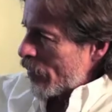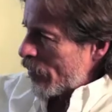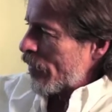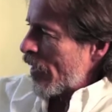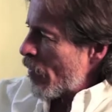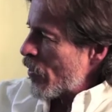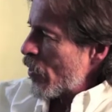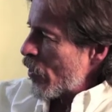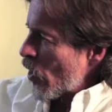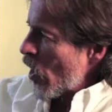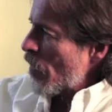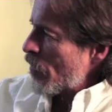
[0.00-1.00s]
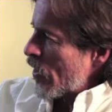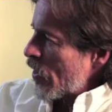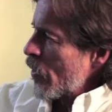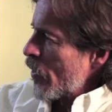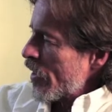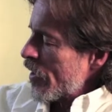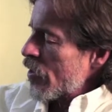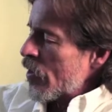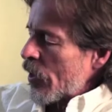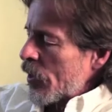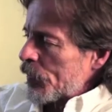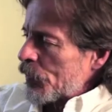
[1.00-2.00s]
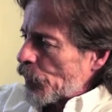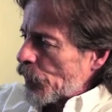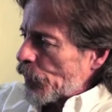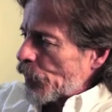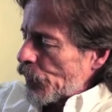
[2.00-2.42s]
you were, that was your job to do it. So